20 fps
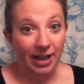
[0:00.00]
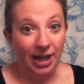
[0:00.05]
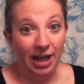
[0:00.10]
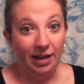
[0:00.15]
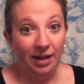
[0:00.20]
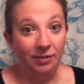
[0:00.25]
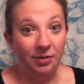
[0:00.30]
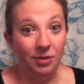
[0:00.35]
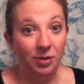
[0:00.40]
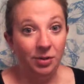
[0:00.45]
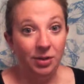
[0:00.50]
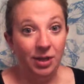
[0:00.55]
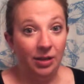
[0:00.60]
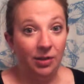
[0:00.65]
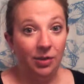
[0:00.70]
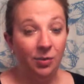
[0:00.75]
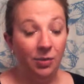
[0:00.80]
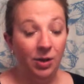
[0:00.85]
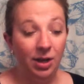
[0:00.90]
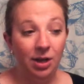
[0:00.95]
kind of goes out
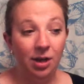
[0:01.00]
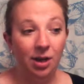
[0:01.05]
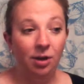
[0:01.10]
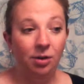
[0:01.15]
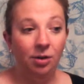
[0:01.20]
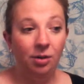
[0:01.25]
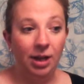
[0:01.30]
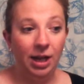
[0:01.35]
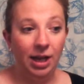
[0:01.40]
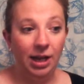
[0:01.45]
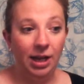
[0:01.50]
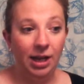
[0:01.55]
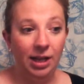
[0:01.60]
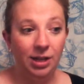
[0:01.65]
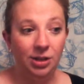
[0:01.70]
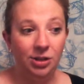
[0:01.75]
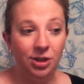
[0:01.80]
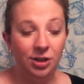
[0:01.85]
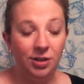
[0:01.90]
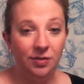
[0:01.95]
the window, and
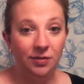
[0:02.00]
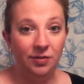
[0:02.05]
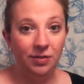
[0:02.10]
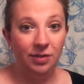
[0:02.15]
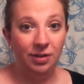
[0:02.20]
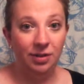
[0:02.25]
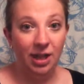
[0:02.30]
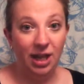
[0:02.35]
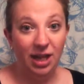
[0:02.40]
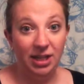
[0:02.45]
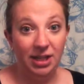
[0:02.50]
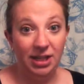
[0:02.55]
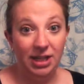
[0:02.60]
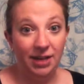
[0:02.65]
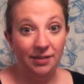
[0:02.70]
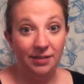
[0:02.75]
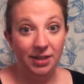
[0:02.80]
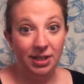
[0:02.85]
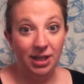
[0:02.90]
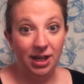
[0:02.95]
it's just like
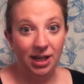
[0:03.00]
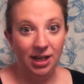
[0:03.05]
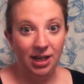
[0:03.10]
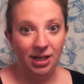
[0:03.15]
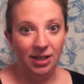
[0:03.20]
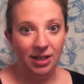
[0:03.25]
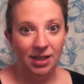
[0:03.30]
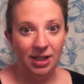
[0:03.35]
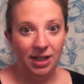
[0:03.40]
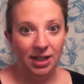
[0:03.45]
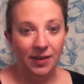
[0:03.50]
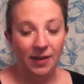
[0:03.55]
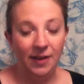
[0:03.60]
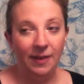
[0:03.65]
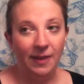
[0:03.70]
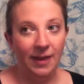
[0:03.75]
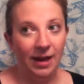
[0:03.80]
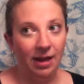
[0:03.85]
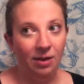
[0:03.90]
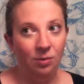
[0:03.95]
devastating to
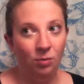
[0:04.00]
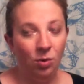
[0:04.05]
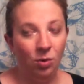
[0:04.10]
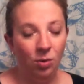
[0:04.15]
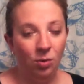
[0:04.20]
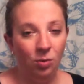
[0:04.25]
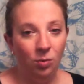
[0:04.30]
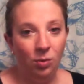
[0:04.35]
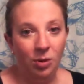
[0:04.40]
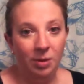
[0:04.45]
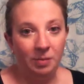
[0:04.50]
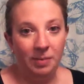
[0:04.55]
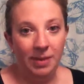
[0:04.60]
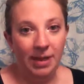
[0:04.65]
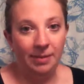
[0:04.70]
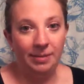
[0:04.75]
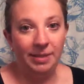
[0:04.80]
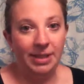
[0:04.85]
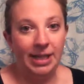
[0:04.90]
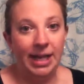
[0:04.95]
think that I wouldn't be
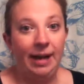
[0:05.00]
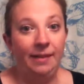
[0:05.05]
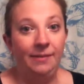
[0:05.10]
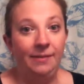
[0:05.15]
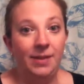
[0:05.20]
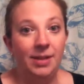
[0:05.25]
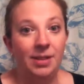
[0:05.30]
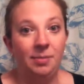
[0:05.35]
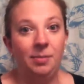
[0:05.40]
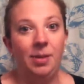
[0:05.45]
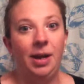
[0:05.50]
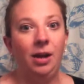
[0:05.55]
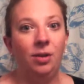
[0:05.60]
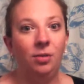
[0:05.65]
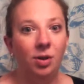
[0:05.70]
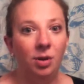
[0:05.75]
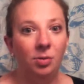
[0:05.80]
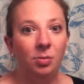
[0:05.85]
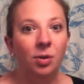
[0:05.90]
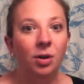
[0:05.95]
able to have this
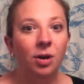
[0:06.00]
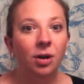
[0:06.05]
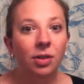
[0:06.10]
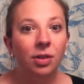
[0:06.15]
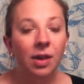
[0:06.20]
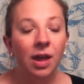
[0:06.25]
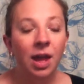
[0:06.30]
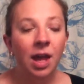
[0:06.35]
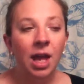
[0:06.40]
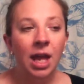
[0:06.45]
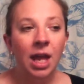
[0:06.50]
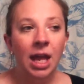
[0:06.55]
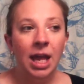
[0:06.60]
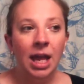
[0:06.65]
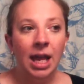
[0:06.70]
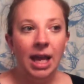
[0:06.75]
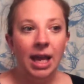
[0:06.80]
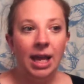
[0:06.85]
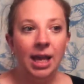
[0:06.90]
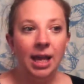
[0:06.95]
empowering birth.
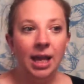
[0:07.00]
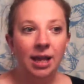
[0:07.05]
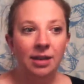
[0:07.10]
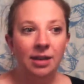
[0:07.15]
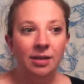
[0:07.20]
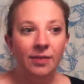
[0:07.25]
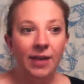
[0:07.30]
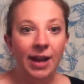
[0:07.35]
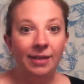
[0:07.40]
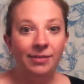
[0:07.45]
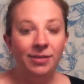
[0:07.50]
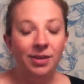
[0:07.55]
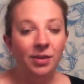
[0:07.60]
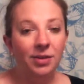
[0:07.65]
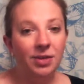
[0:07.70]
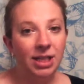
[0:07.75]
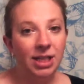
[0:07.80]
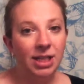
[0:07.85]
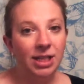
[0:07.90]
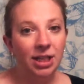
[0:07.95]
And if I have another
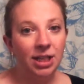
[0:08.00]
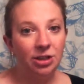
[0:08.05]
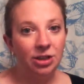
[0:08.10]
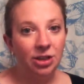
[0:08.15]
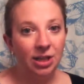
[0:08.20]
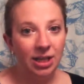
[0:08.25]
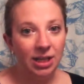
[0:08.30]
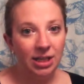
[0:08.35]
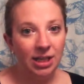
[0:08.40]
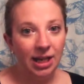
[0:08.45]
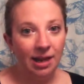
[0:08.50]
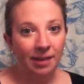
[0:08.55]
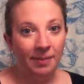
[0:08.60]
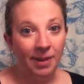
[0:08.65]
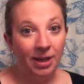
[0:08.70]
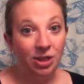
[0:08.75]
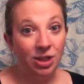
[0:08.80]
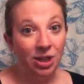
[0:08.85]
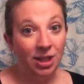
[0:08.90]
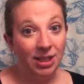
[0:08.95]
C-section this time,
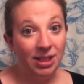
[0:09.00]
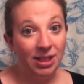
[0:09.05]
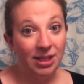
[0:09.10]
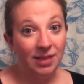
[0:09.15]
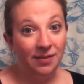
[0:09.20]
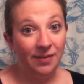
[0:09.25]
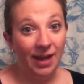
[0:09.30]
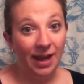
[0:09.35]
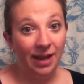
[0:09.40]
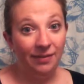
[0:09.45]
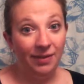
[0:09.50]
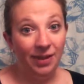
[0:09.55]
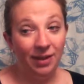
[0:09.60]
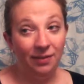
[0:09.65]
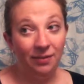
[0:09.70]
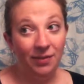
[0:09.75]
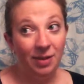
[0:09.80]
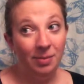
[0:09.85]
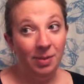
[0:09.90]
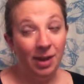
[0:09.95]
my chances of having a
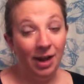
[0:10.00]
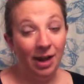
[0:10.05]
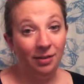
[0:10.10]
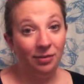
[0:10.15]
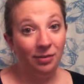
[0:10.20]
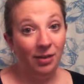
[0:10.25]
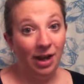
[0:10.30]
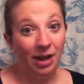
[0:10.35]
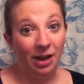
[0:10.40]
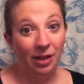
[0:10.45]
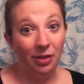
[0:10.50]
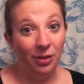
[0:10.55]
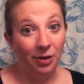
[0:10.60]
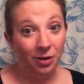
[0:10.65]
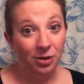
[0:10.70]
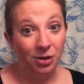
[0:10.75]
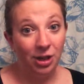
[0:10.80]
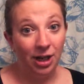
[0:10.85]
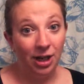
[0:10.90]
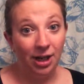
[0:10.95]
VBAC on a
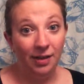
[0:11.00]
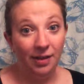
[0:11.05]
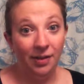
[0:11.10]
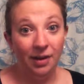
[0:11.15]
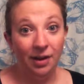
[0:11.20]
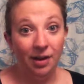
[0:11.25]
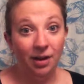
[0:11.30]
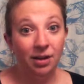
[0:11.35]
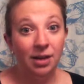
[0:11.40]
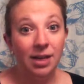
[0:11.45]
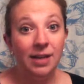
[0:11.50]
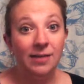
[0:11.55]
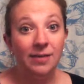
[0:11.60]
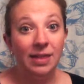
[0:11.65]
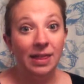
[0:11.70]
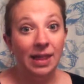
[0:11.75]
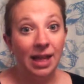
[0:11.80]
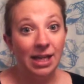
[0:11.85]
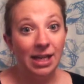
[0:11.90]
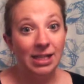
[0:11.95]
third child are
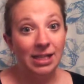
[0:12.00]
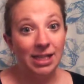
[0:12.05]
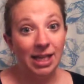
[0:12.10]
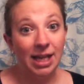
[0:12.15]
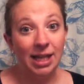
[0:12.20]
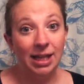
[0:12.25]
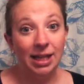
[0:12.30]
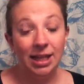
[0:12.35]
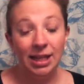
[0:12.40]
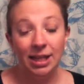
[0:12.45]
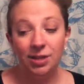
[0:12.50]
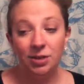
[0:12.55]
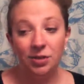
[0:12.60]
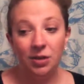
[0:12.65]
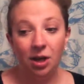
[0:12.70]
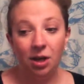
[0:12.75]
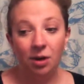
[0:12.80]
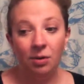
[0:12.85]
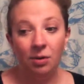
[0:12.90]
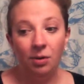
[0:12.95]
even less likely.
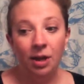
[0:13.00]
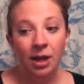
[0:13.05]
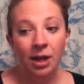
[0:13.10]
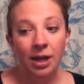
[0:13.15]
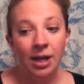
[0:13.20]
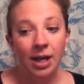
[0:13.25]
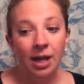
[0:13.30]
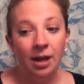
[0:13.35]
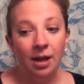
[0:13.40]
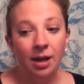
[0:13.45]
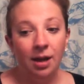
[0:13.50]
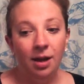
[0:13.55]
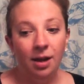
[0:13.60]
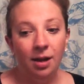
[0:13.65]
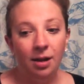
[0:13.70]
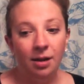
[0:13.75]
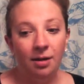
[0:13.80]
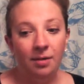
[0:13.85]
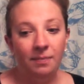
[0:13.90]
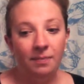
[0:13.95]
So
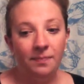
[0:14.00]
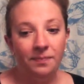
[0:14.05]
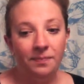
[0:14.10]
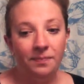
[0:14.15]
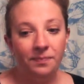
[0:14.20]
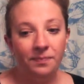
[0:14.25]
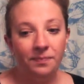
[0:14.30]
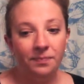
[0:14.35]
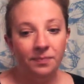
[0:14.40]
I'm